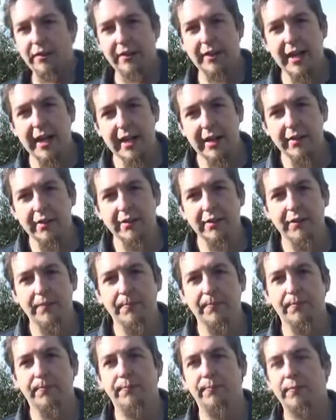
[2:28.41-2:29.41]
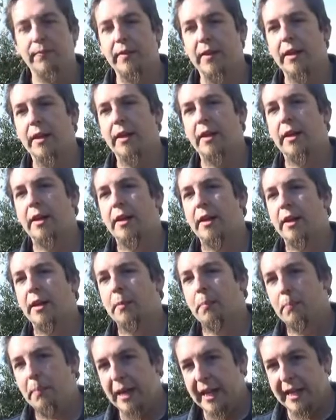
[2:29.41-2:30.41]
and tires.
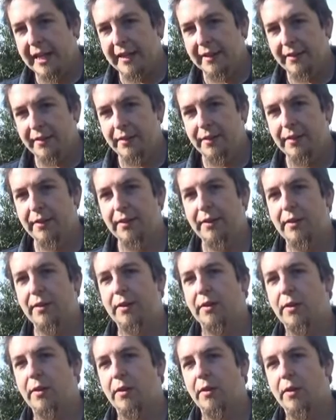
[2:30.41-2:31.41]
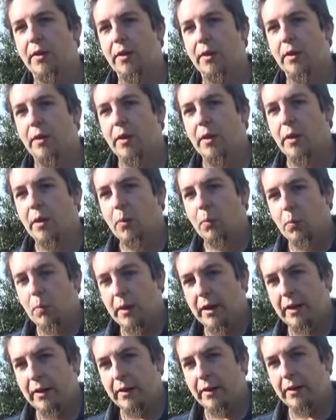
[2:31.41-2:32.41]
But
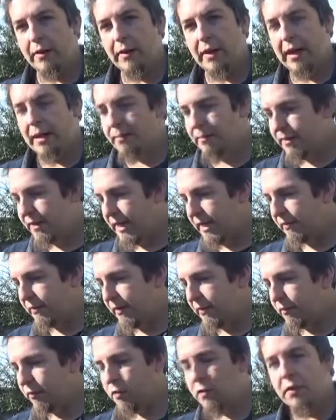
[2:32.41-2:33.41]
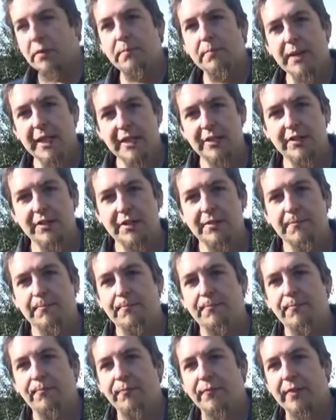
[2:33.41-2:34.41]
where I'm saving for the budget
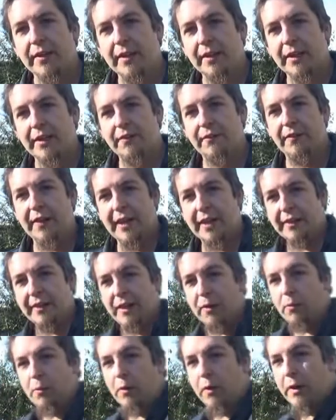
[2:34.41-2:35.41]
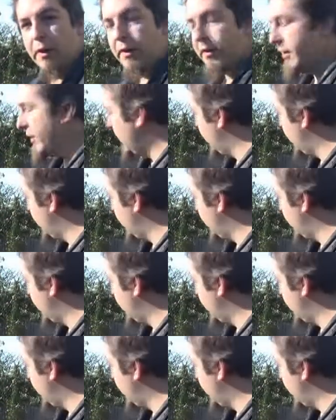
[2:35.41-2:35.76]
is the fact that, one,